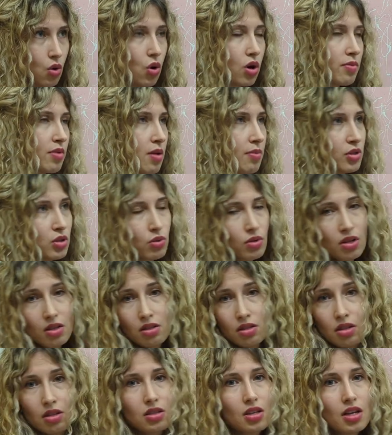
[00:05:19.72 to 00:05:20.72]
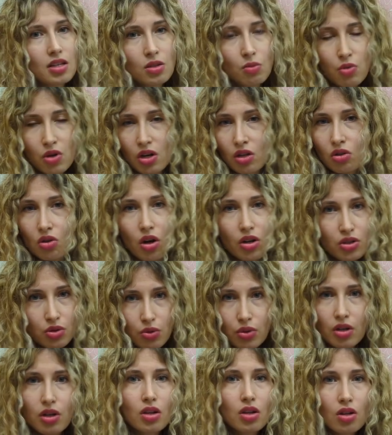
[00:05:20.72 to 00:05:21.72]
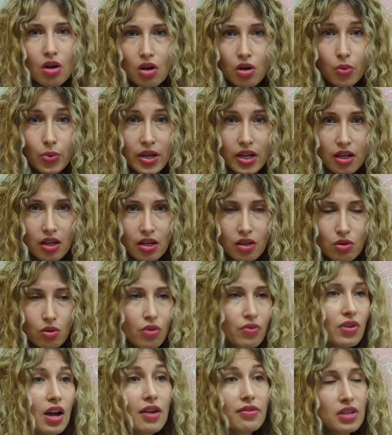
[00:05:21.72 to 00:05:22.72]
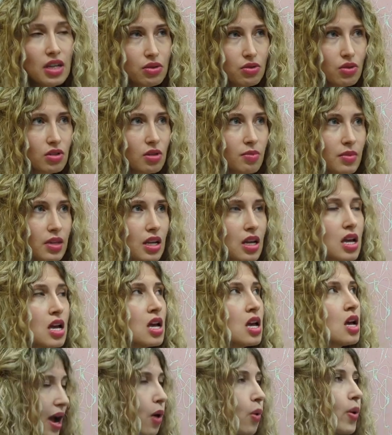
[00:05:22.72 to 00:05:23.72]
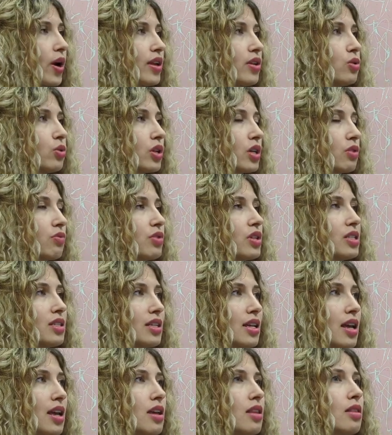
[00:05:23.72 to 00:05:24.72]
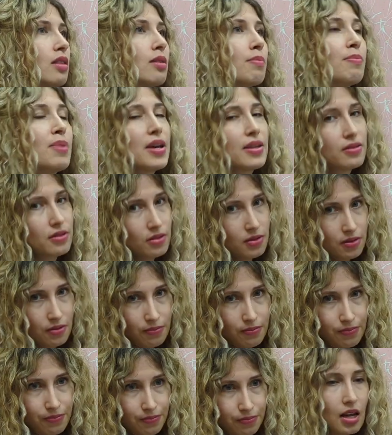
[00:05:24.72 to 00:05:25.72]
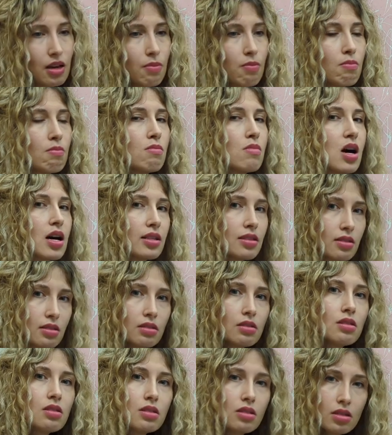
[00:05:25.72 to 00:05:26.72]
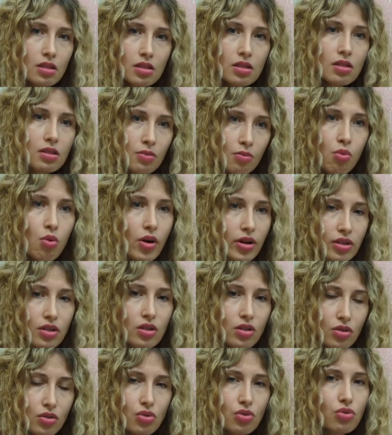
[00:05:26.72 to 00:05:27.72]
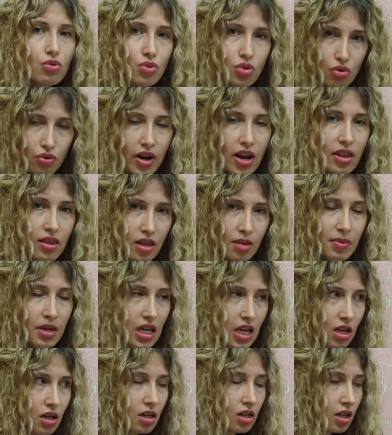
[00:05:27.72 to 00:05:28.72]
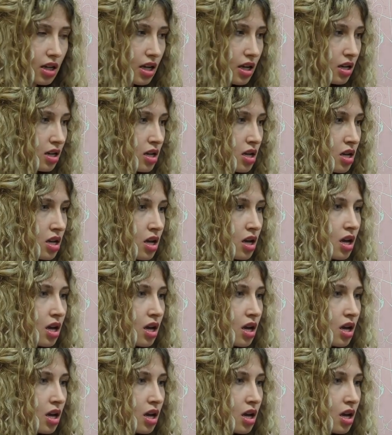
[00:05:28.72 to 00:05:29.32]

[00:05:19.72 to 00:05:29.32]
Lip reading: or maybe doing it 6 days a week and not doing it on a weekend or 5 days or something. That way you can retain the best. Again, muscles is important to train them again and again,